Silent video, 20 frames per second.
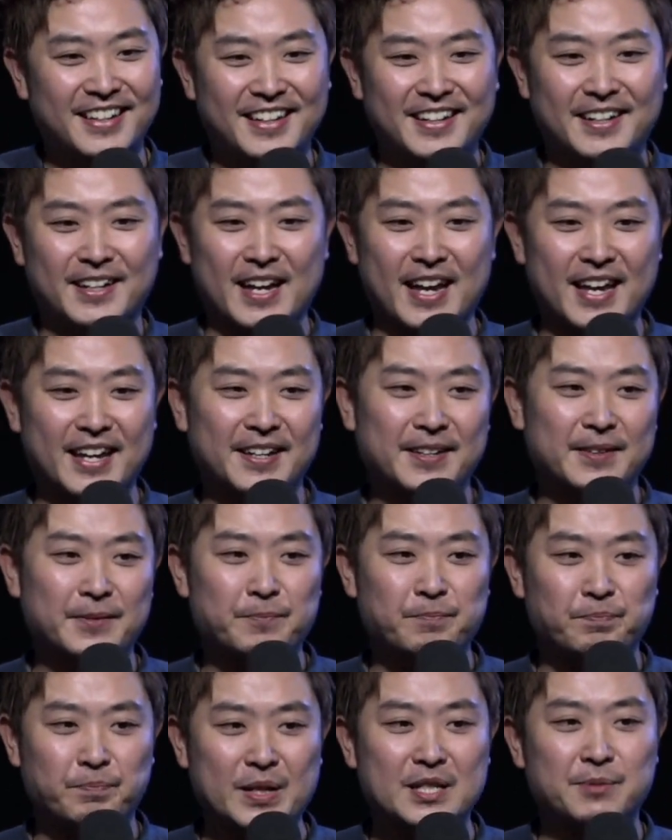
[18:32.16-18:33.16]
And
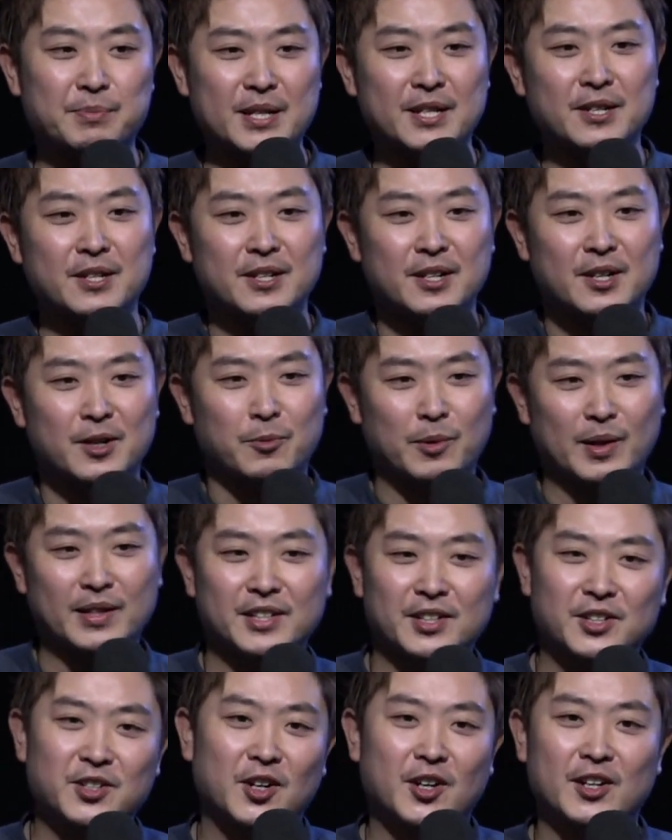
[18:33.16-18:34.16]
makes me wonder,
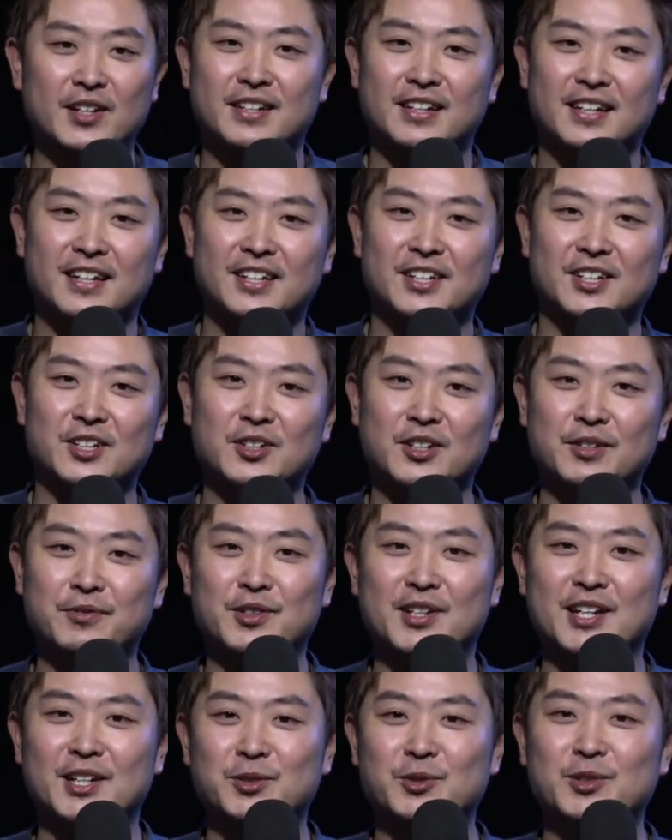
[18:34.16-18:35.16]
God, you know, if you
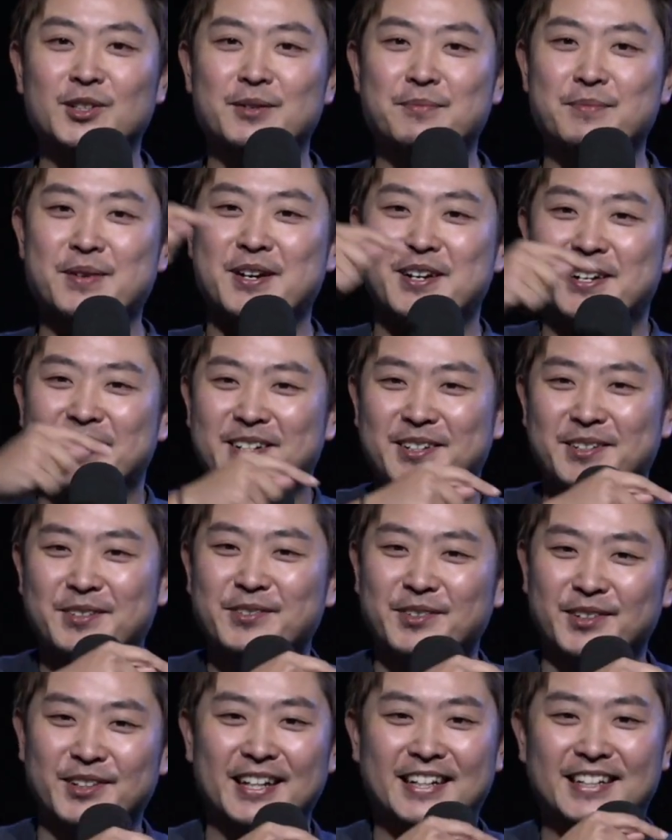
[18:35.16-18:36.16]
can do the miracle
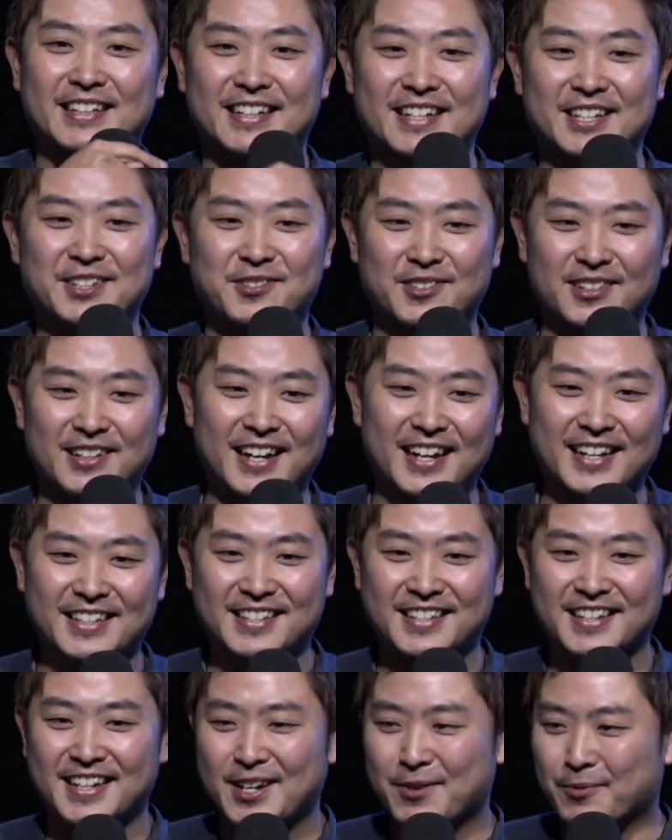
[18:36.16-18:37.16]
for like the Israelites
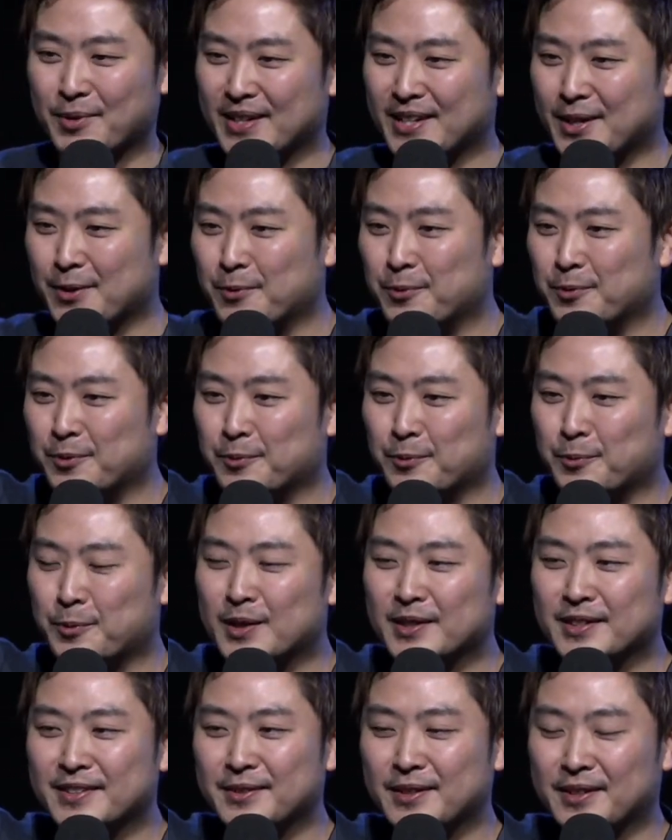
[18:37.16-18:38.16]
where they
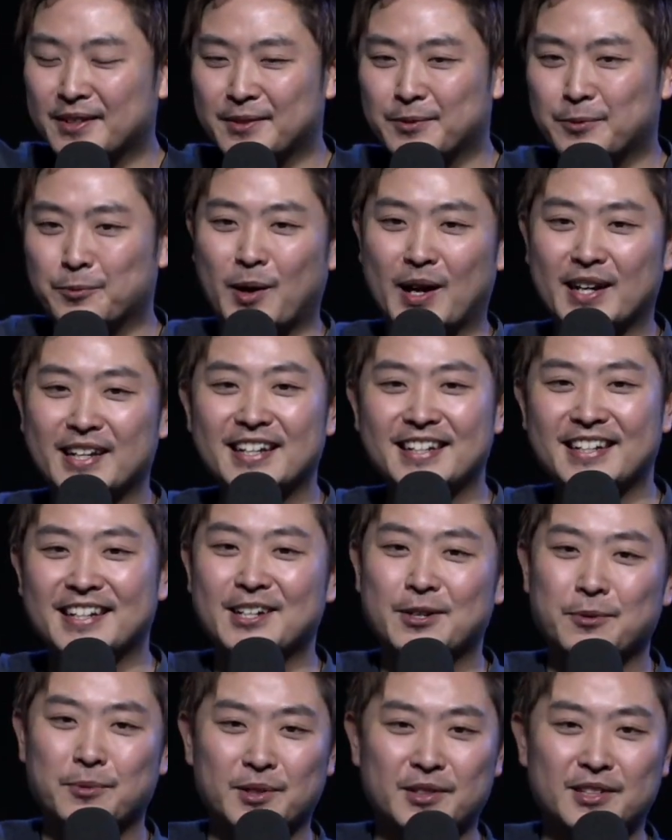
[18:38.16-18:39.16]
wandered in the
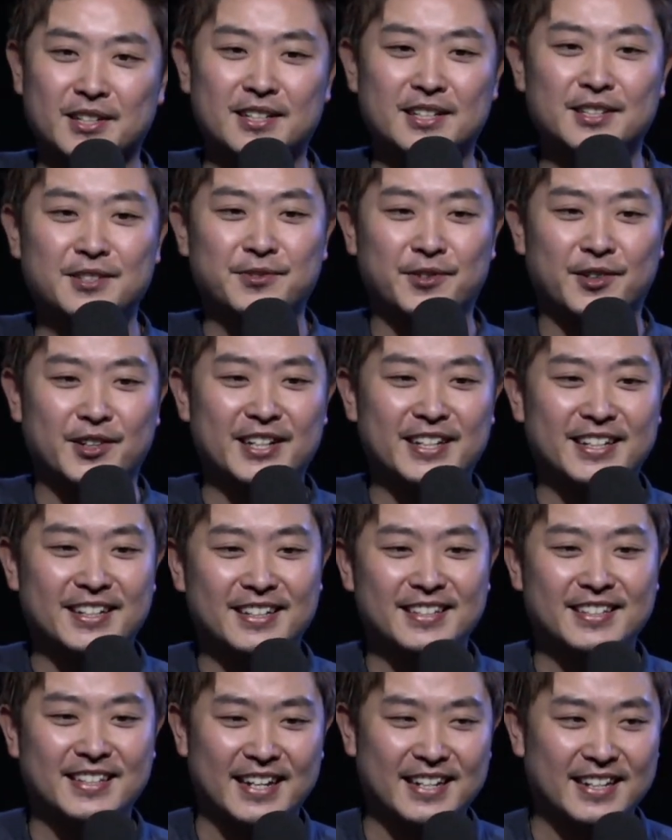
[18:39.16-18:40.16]
wilderness 40
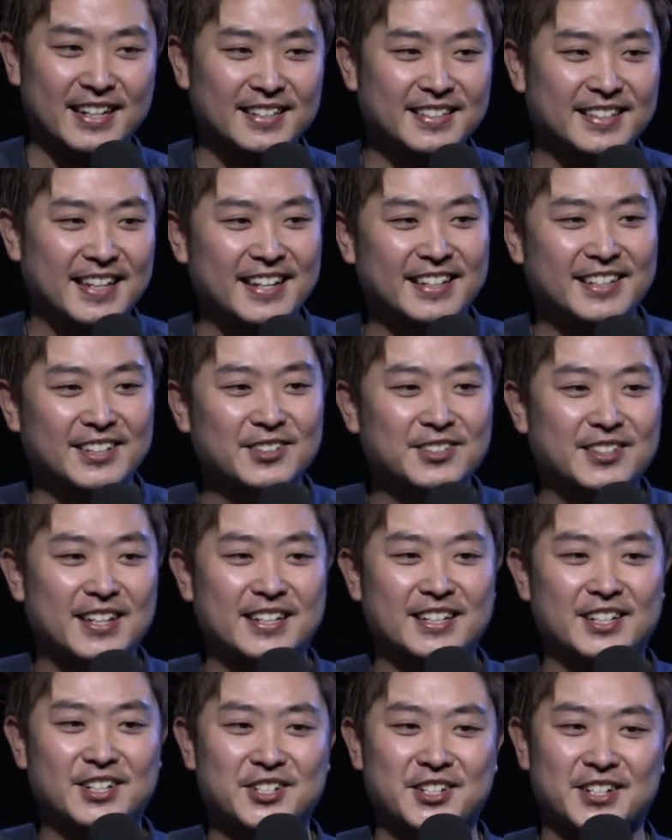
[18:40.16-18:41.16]
years and their sandals and
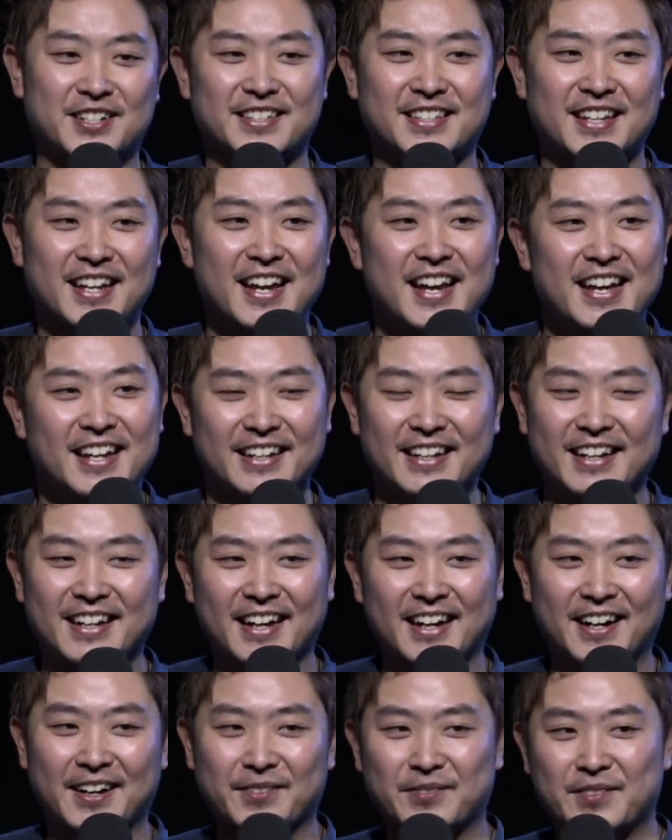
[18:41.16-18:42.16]
their shirts
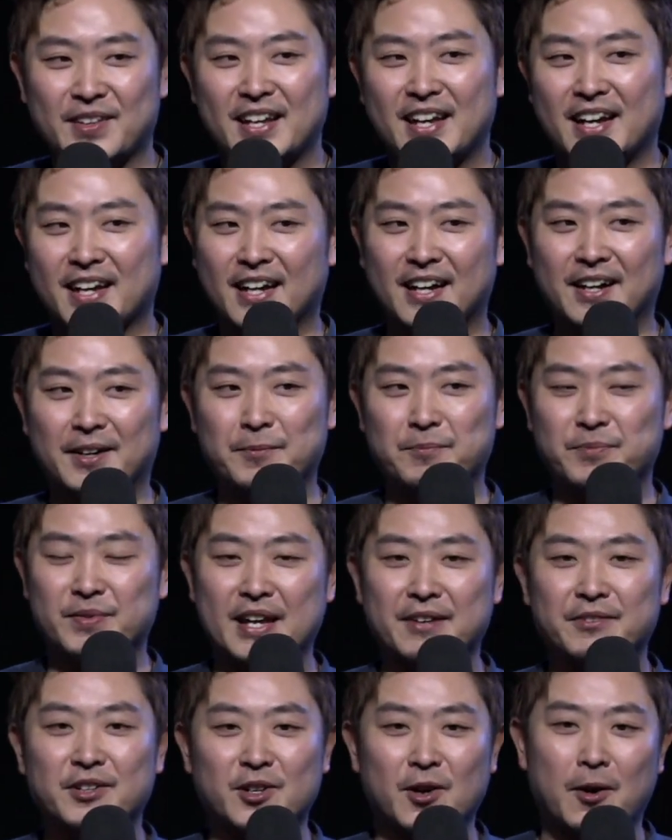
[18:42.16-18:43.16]

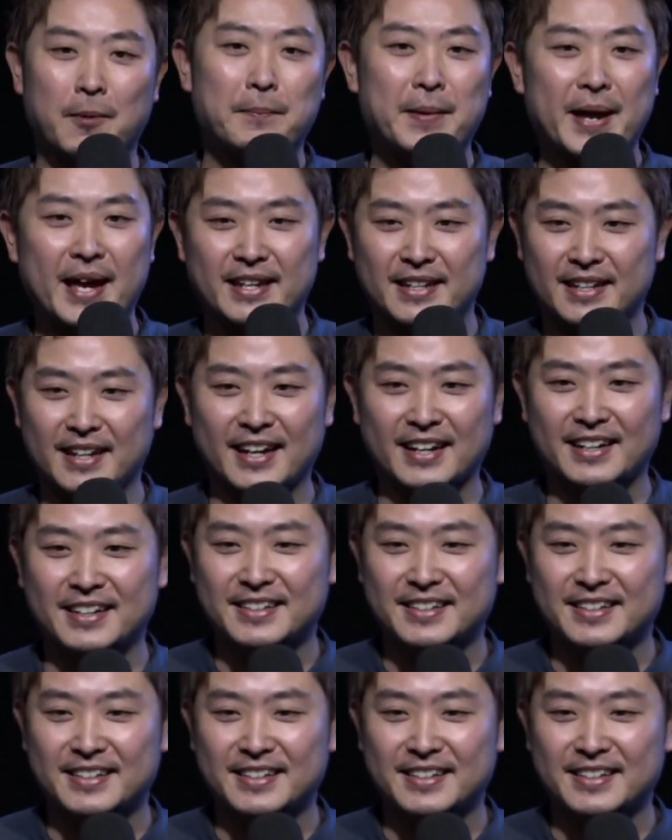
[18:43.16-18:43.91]
never got bad, like,